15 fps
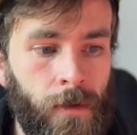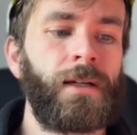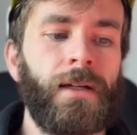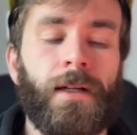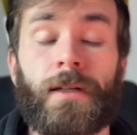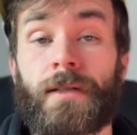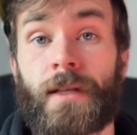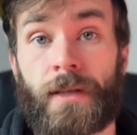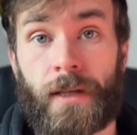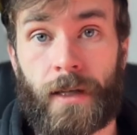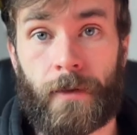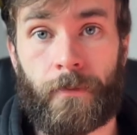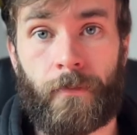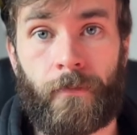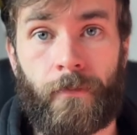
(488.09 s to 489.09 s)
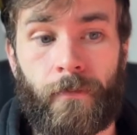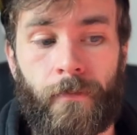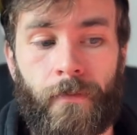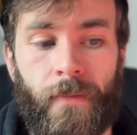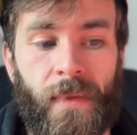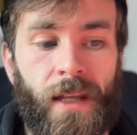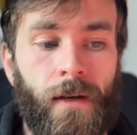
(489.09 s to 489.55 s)
Here's the thing.
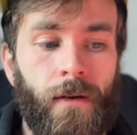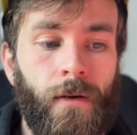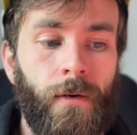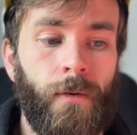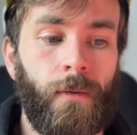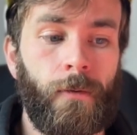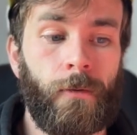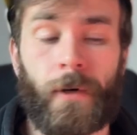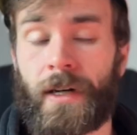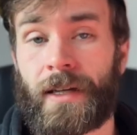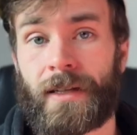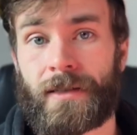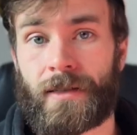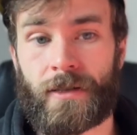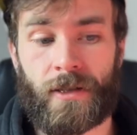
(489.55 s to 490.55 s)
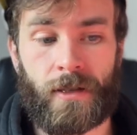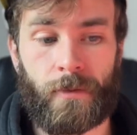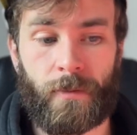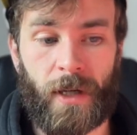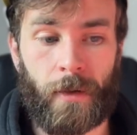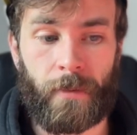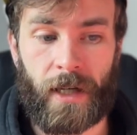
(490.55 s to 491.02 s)
Running isn't just
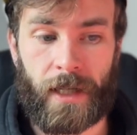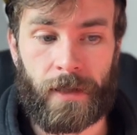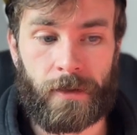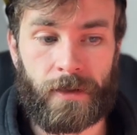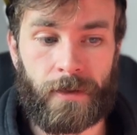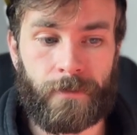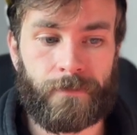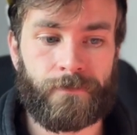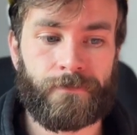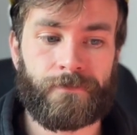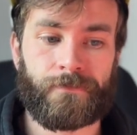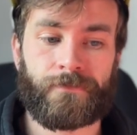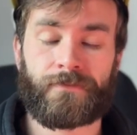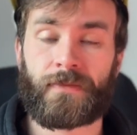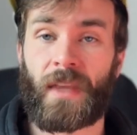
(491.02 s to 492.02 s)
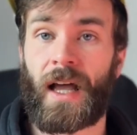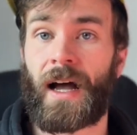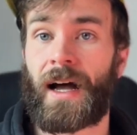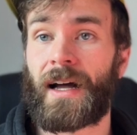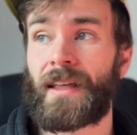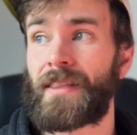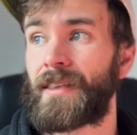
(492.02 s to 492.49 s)
about miles.
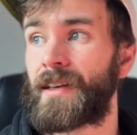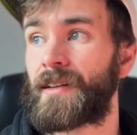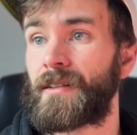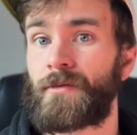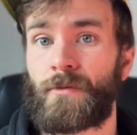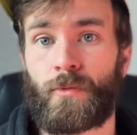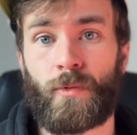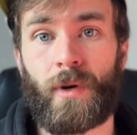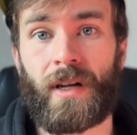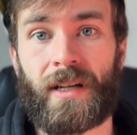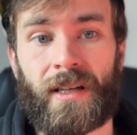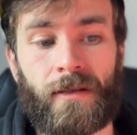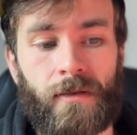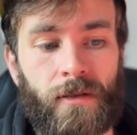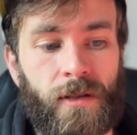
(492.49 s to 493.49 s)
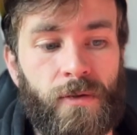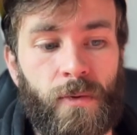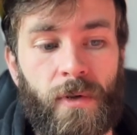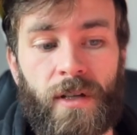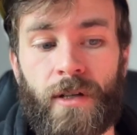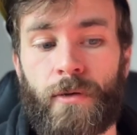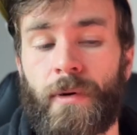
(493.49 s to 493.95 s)
I think running is one
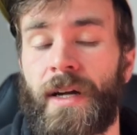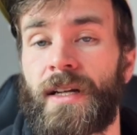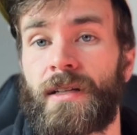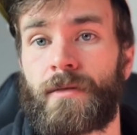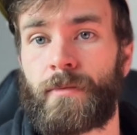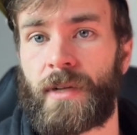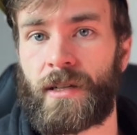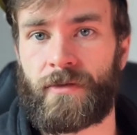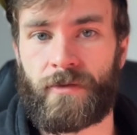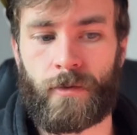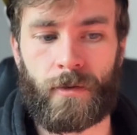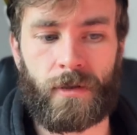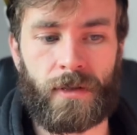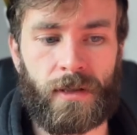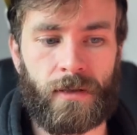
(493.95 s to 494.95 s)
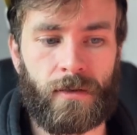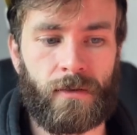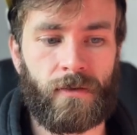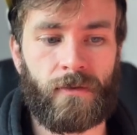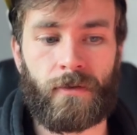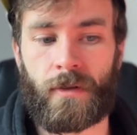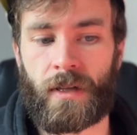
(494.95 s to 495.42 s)
of the greatest metaphors
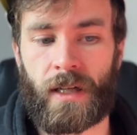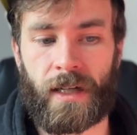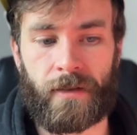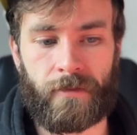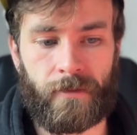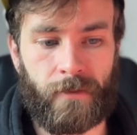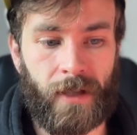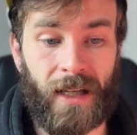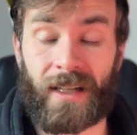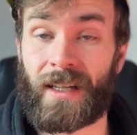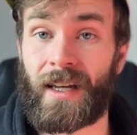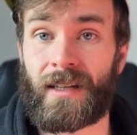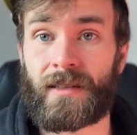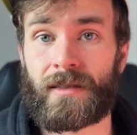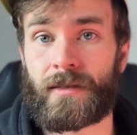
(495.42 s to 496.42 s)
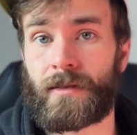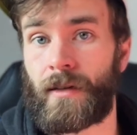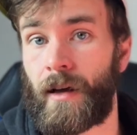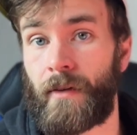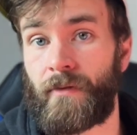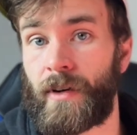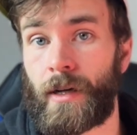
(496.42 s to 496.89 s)
for life. And yes,
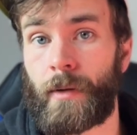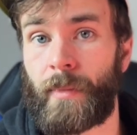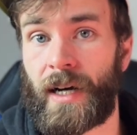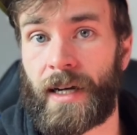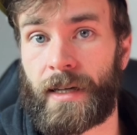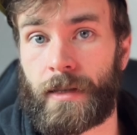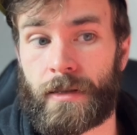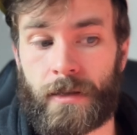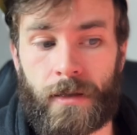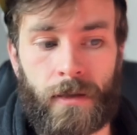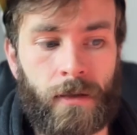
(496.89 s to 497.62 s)
I'm very biased.